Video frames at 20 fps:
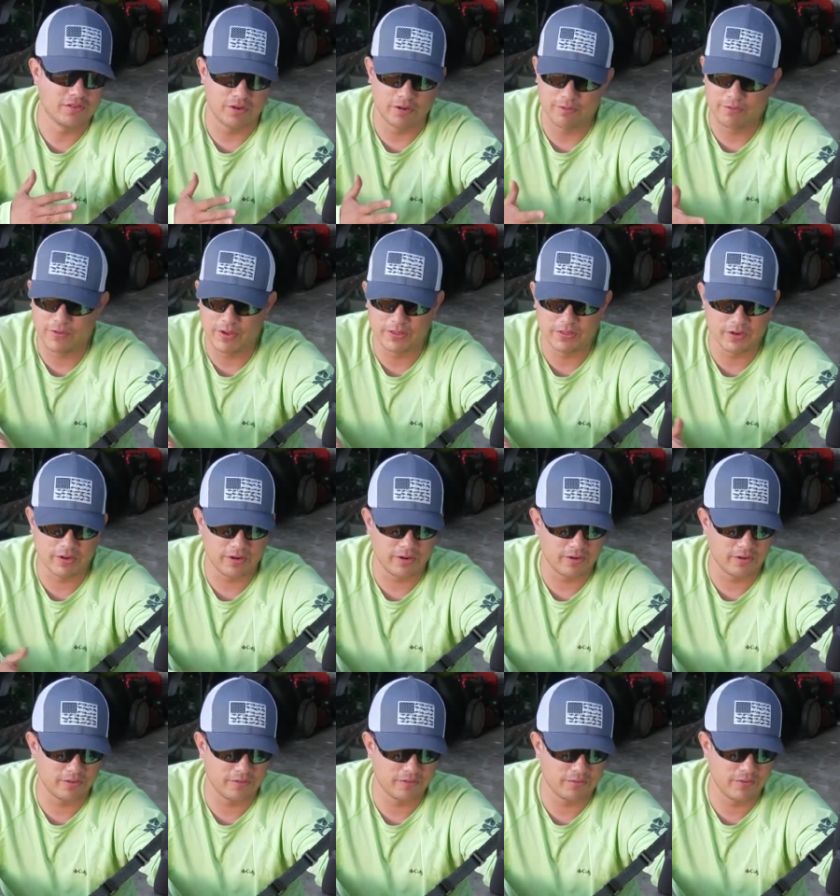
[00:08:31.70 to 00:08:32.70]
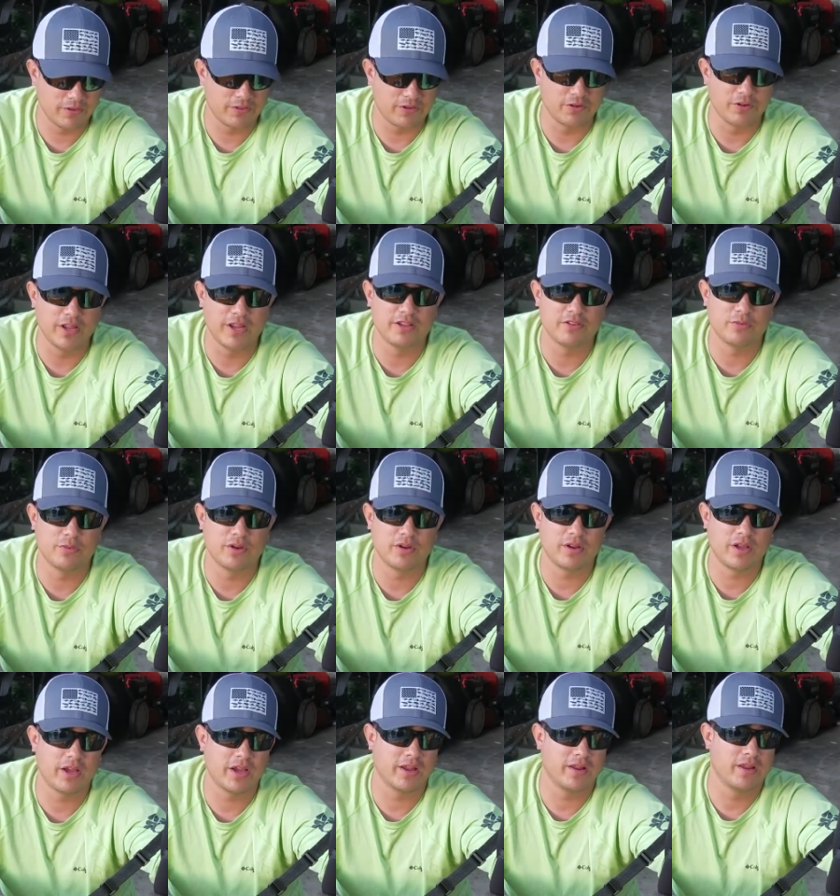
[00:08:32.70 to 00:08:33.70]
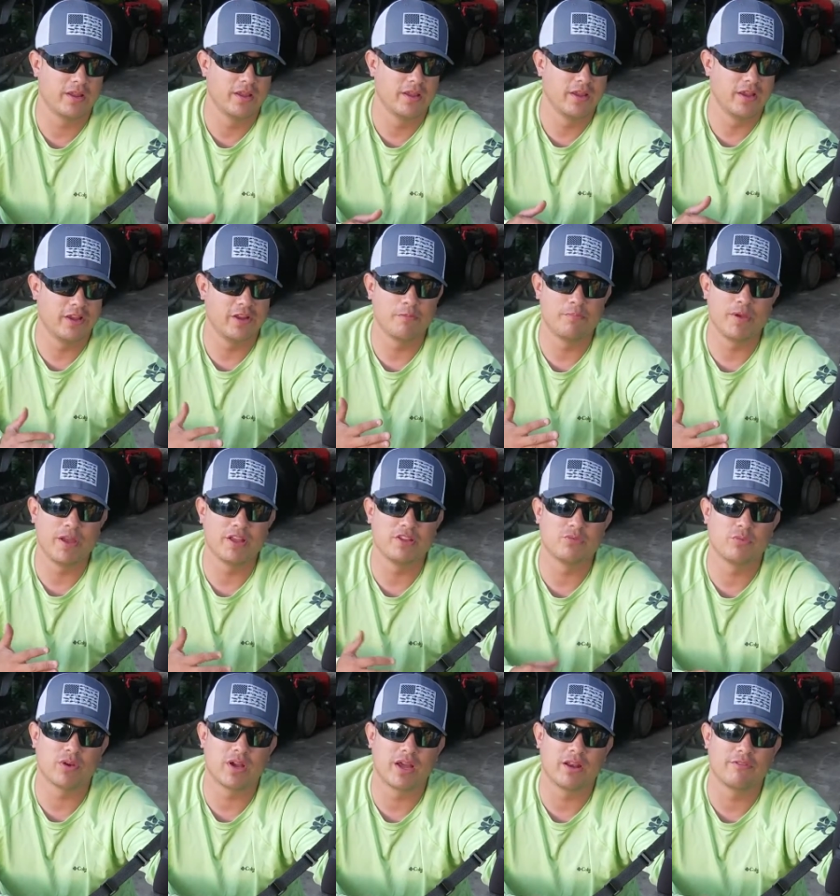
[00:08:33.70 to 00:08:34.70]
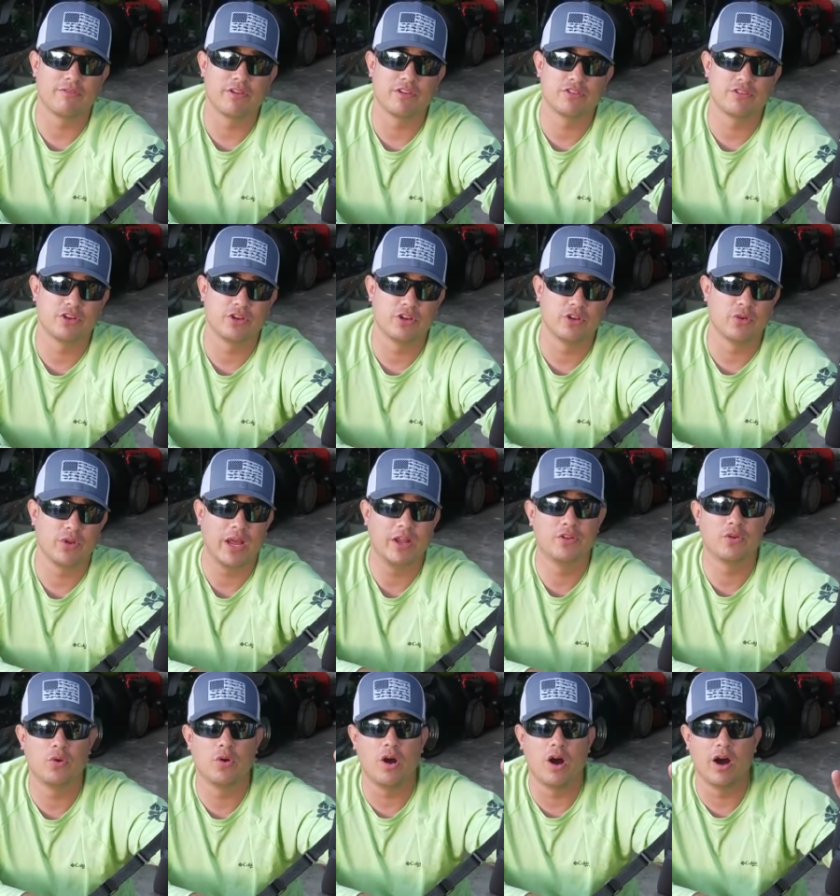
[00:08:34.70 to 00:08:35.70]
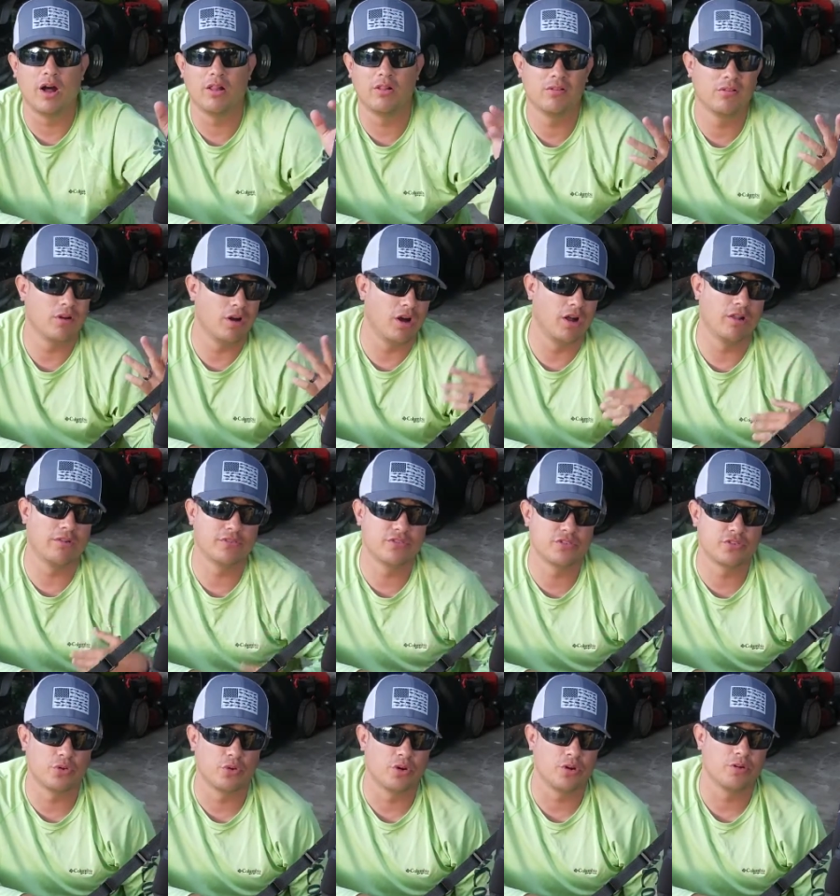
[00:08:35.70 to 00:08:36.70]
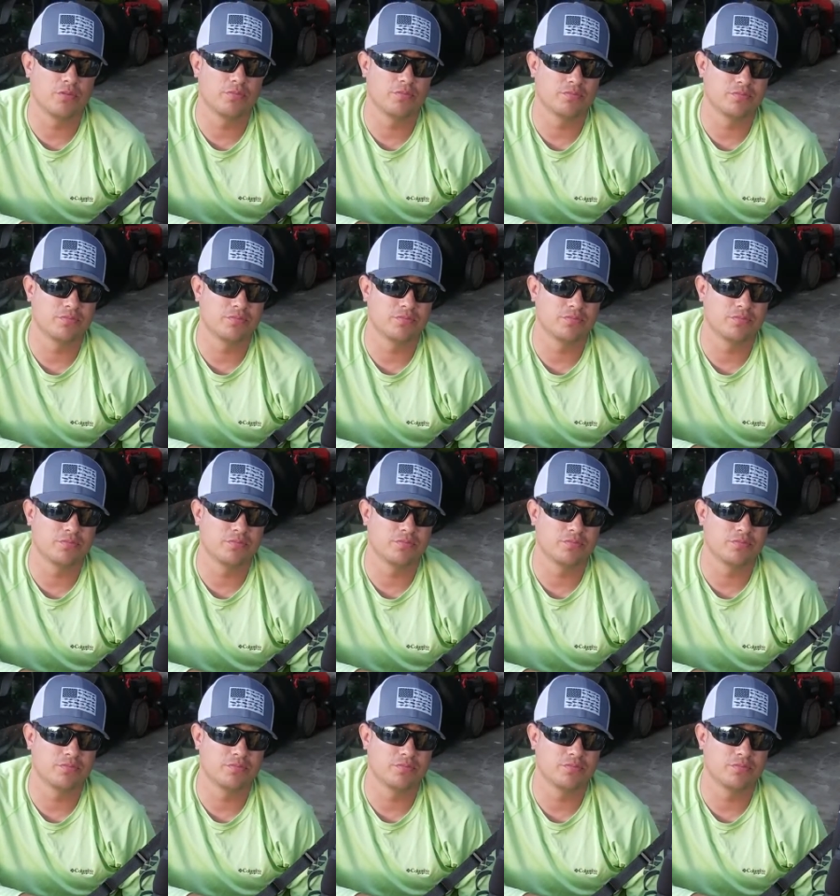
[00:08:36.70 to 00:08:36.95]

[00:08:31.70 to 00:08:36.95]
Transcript: fit their needs and whatnot? It depends what kind of fishing you're doing. I do it all offshore.